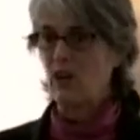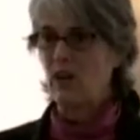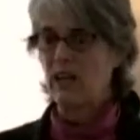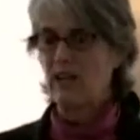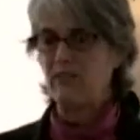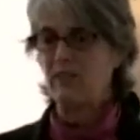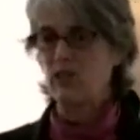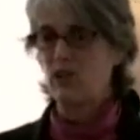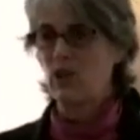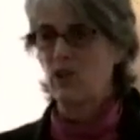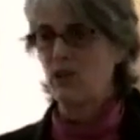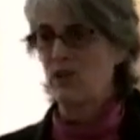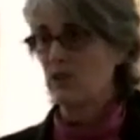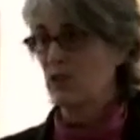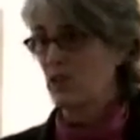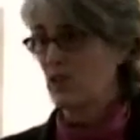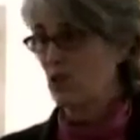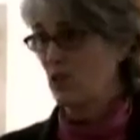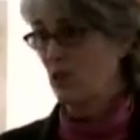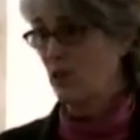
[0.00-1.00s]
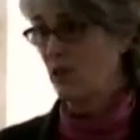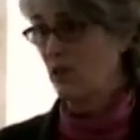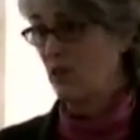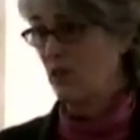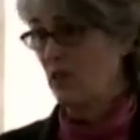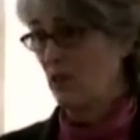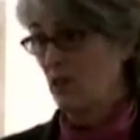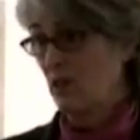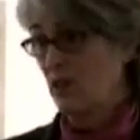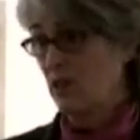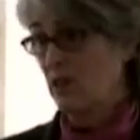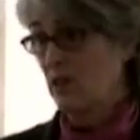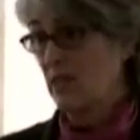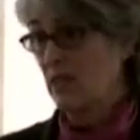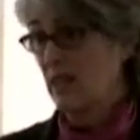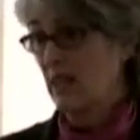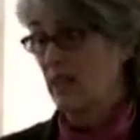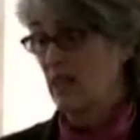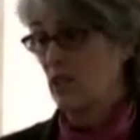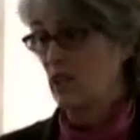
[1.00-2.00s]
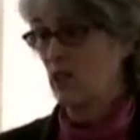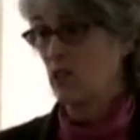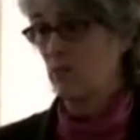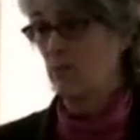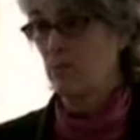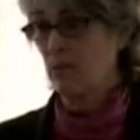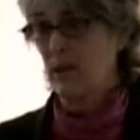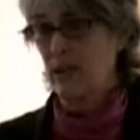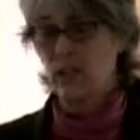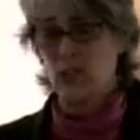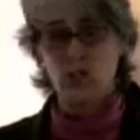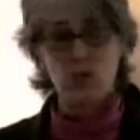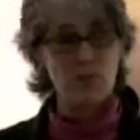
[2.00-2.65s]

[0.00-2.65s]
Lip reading: know, if you go to the store and you notice that good bread,